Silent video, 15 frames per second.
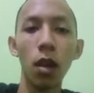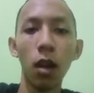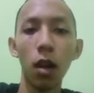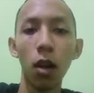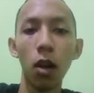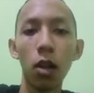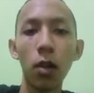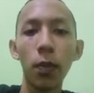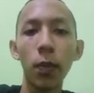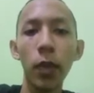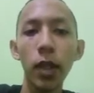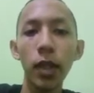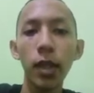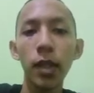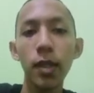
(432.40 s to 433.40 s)

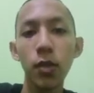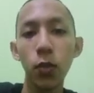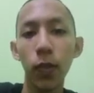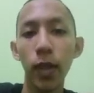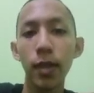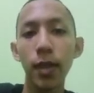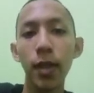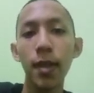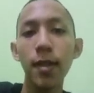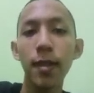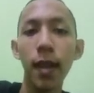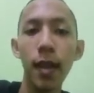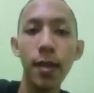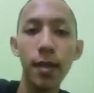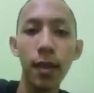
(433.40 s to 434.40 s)
Hornby in Sumantri
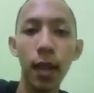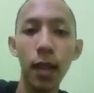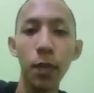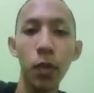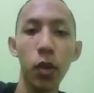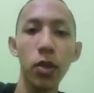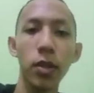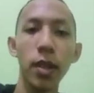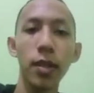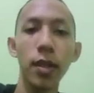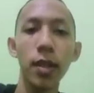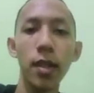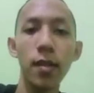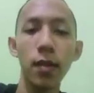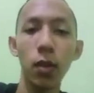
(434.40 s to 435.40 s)
says that
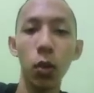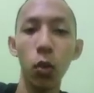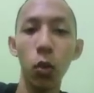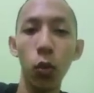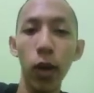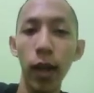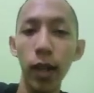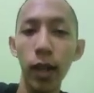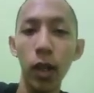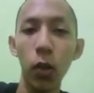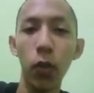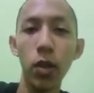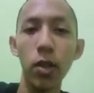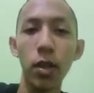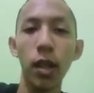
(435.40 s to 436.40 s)
pronunciation is the way
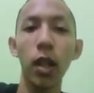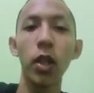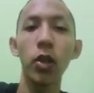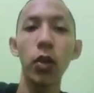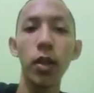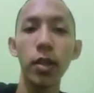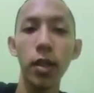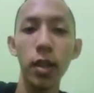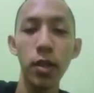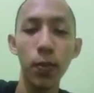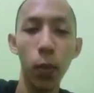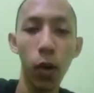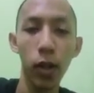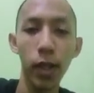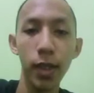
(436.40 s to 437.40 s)
in which language is
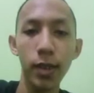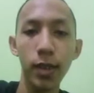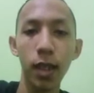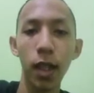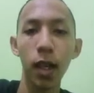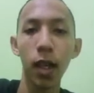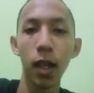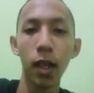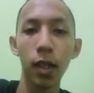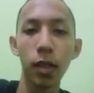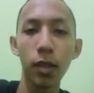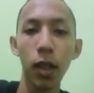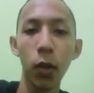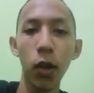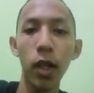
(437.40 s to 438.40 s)
spoken,
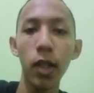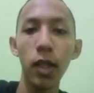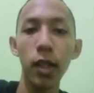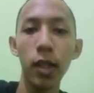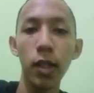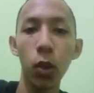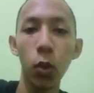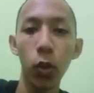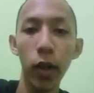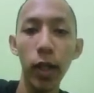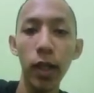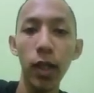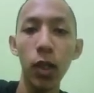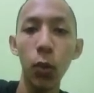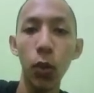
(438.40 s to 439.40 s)
the
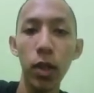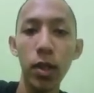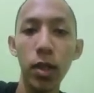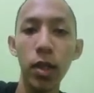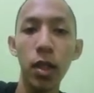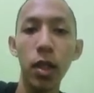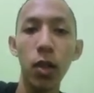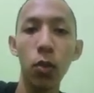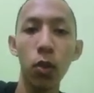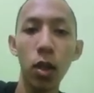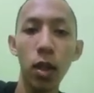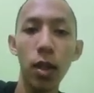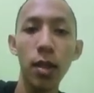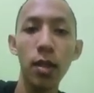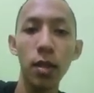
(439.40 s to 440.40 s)
way in which a
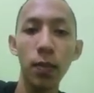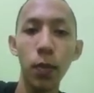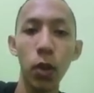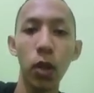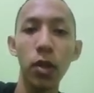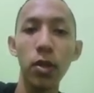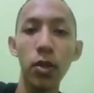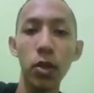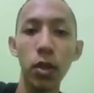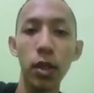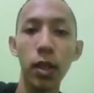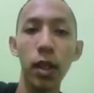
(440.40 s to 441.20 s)
word is pronounced.